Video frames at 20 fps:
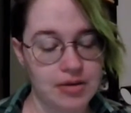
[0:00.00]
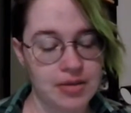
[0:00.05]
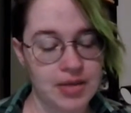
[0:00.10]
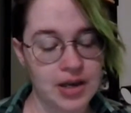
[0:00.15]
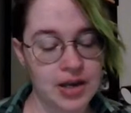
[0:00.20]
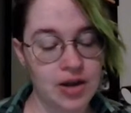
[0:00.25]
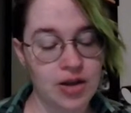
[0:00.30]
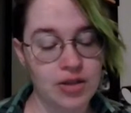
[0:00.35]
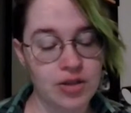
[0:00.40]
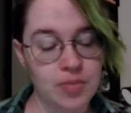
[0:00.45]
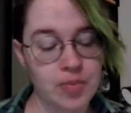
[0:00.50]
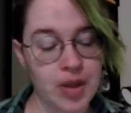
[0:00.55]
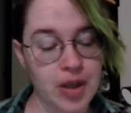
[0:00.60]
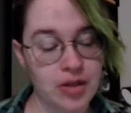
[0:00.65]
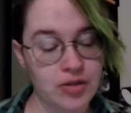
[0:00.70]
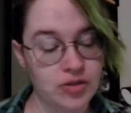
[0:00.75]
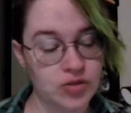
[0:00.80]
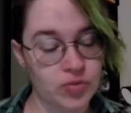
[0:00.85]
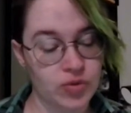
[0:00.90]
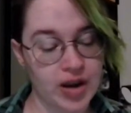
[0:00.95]
then all the
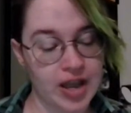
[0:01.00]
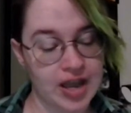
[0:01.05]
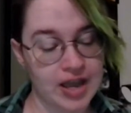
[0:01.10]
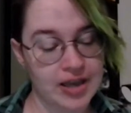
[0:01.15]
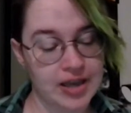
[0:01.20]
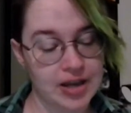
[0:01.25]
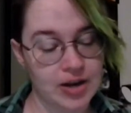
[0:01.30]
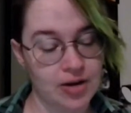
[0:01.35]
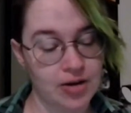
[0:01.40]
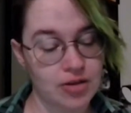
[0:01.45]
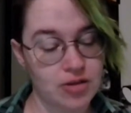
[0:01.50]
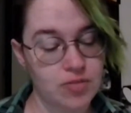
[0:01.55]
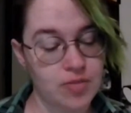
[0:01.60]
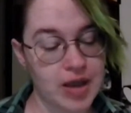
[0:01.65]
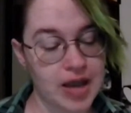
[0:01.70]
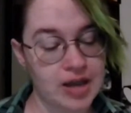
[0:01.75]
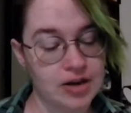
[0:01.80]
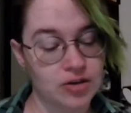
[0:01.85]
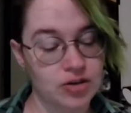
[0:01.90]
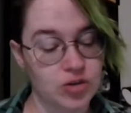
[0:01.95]
bells rang, and all the
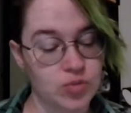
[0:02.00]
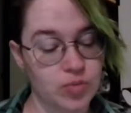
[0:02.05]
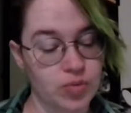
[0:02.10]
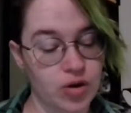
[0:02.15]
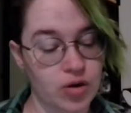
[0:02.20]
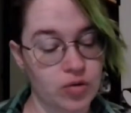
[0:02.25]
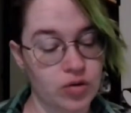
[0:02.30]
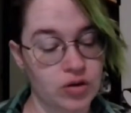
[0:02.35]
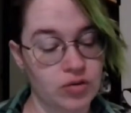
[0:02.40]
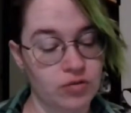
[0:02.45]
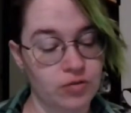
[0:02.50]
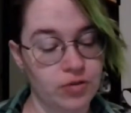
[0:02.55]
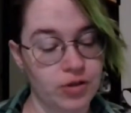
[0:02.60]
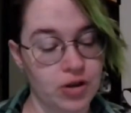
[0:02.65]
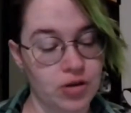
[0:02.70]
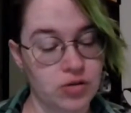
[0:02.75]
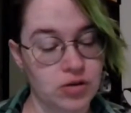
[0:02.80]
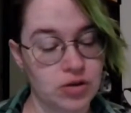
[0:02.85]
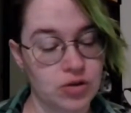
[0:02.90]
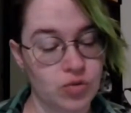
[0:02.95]
banners broke and
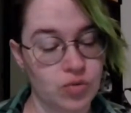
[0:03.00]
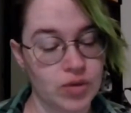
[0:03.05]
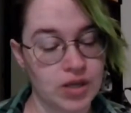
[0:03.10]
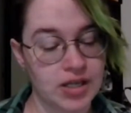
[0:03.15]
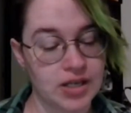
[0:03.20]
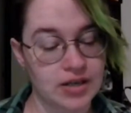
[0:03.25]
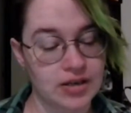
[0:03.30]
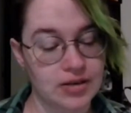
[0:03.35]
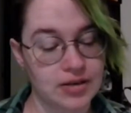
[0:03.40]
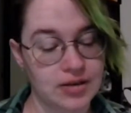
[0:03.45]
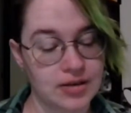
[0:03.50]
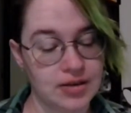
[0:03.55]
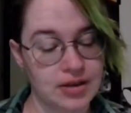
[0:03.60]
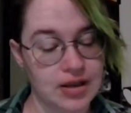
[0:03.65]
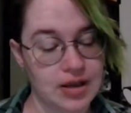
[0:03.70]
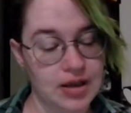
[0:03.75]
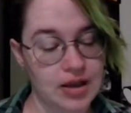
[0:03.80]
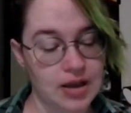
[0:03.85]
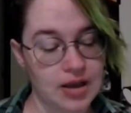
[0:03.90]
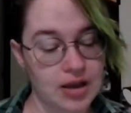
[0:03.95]
flowed in the wind.
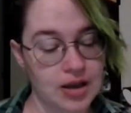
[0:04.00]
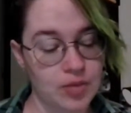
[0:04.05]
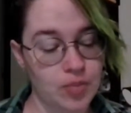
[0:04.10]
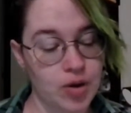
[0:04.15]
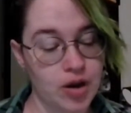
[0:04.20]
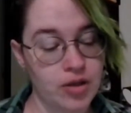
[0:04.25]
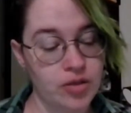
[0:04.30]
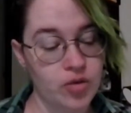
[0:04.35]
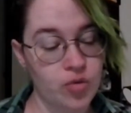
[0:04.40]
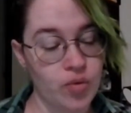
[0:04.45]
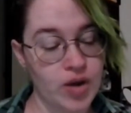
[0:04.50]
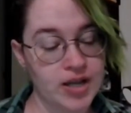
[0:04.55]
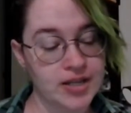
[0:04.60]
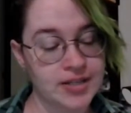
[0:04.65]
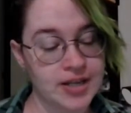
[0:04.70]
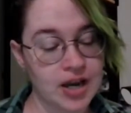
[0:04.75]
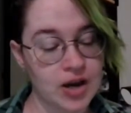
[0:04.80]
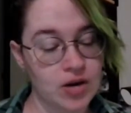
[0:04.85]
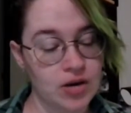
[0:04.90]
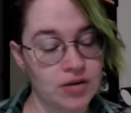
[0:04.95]
And upon the
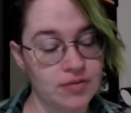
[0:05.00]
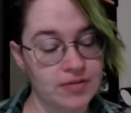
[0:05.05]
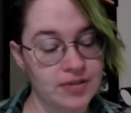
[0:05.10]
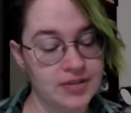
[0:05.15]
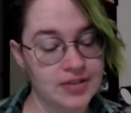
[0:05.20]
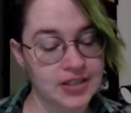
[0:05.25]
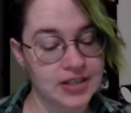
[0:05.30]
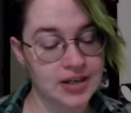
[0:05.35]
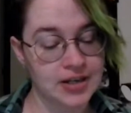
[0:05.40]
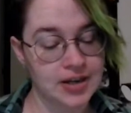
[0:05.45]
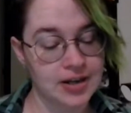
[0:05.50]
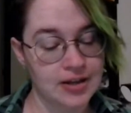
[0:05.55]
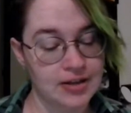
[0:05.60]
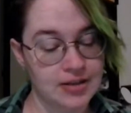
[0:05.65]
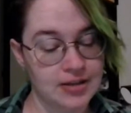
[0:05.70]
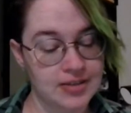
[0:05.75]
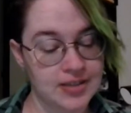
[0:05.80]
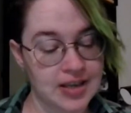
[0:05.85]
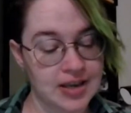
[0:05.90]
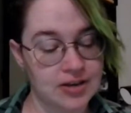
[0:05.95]
white tower of the
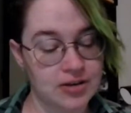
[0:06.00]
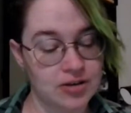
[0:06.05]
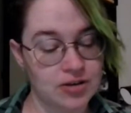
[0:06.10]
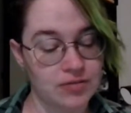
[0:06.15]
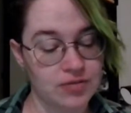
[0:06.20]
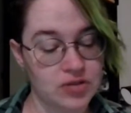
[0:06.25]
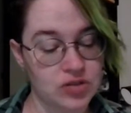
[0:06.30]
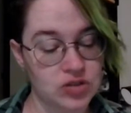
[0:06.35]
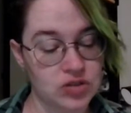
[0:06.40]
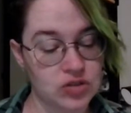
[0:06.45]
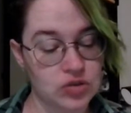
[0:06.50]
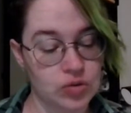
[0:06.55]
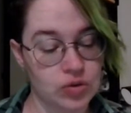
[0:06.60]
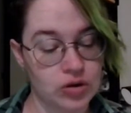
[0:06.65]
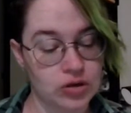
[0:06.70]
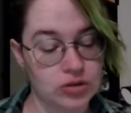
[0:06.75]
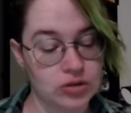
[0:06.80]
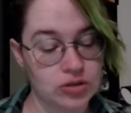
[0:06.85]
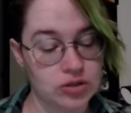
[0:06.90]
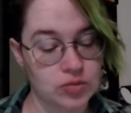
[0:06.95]
citadel the standard of the
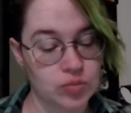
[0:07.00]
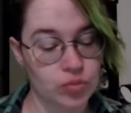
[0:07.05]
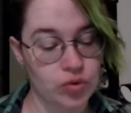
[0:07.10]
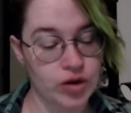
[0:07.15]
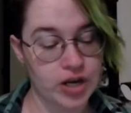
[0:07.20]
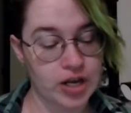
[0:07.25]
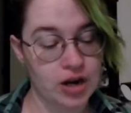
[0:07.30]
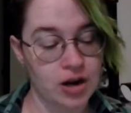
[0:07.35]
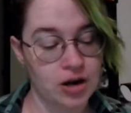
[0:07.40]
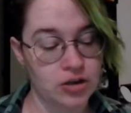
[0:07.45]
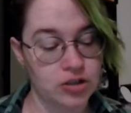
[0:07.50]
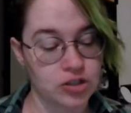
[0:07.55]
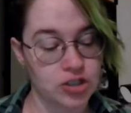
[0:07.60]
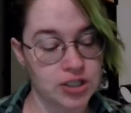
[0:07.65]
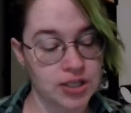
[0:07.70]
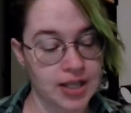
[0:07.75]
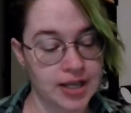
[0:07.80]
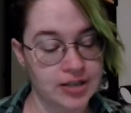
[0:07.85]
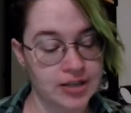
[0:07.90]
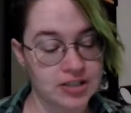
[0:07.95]
Stuarts, bright
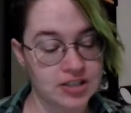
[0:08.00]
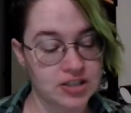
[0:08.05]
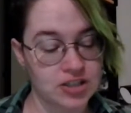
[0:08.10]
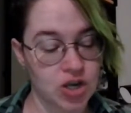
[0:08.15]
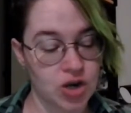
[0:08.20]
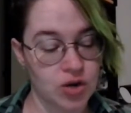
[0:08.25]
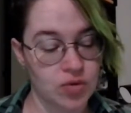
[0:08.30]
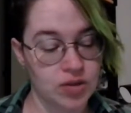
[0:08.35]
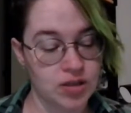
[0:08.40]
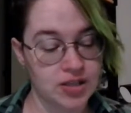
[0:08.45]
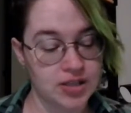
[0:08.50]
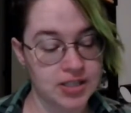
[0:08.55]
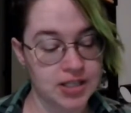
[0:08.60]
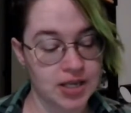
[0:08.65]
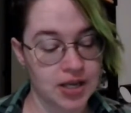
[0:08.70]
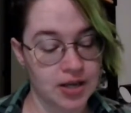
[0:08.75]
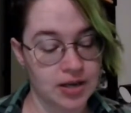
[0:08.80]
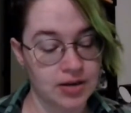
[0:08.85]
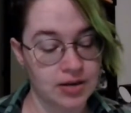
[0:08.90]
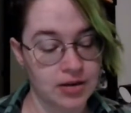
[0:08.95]
argent like snow in the
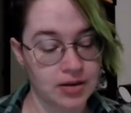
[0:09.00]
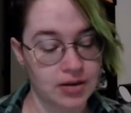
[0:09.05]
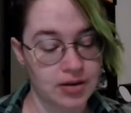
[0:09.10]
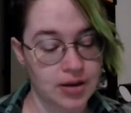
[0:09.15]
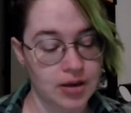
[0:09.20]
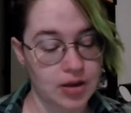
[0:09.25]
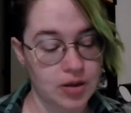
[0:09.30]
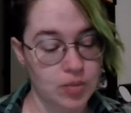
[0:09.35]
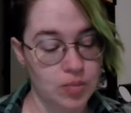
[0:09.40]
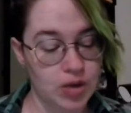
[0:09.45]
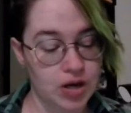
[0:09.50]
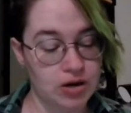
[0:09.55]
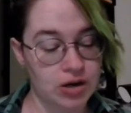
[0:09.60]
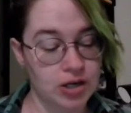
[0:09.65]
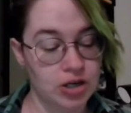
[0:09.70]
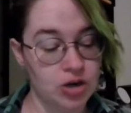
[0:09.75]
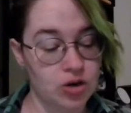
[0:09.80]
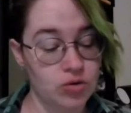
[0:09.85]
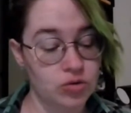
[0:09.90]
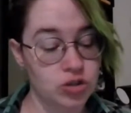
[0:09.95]
sun,
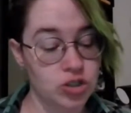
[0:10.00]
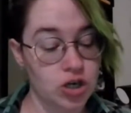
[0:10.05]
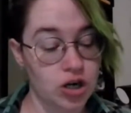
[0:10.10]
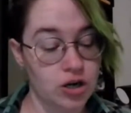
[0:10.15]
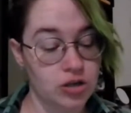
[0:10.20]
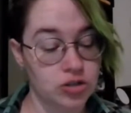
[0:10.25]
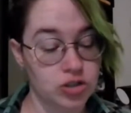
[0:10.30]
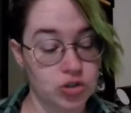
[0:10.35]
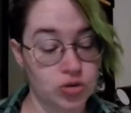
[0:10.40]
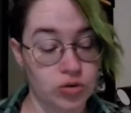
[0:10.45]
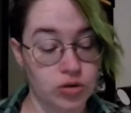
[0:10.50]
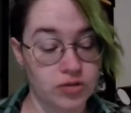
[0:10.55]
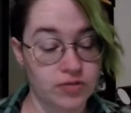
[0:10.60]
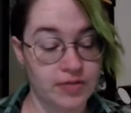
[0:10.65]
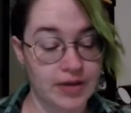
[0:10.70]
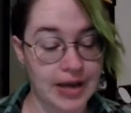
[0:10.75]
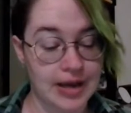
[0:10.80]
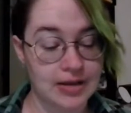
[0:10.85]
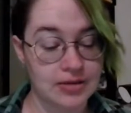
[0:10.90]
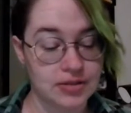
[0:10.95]
bearing no charge nor
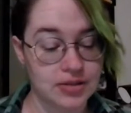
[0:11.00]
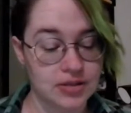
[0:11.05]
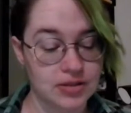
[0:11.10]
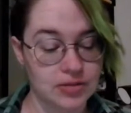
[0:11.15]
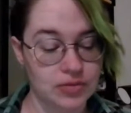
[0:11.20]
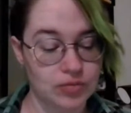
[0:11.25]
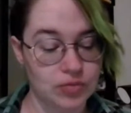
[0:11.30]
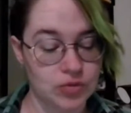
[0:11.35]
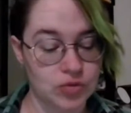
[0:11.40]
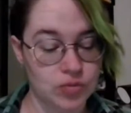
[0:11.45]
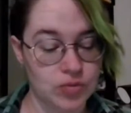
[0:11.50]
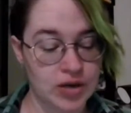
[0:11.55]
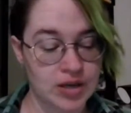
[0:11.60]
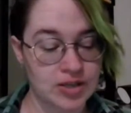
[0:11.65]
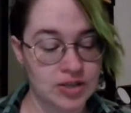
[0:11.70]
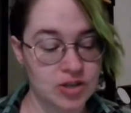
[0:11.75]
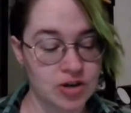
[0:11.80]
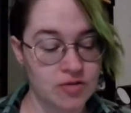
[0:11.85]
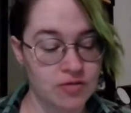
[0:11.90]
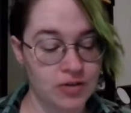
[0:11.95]
device, was
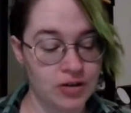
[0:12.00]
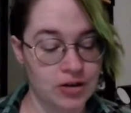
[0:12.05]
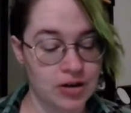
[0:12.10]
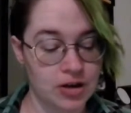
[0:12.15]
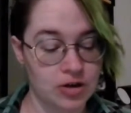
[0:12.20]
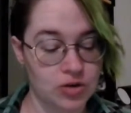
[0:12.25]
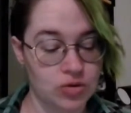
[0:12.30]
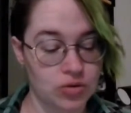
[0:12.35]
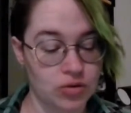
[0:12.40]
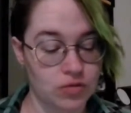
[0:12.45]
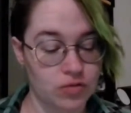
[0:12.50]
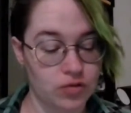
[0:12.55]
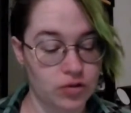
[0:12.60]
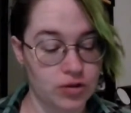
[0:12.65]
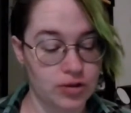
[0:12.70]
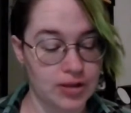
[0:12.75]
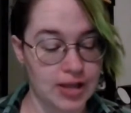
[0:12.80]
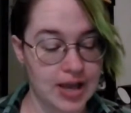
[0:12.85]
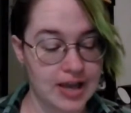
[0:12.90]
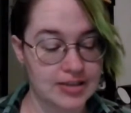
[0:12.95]
raised over Gondor for
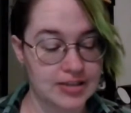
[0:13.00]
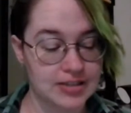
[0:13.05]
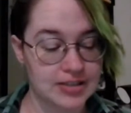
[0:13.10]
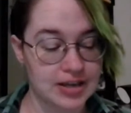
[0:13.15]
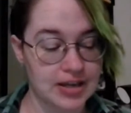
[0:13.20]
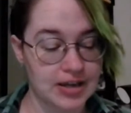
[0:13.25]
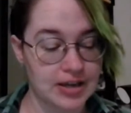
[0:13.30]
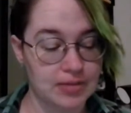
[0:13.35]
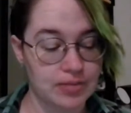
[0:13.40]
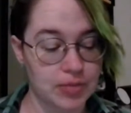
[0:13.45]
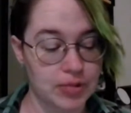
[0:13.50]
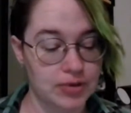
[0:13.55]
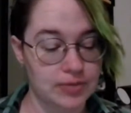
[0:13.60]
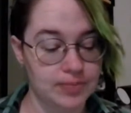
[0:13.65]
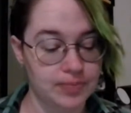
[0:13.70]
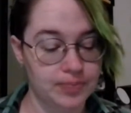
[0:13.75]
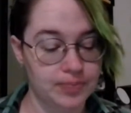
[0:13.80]
the last time.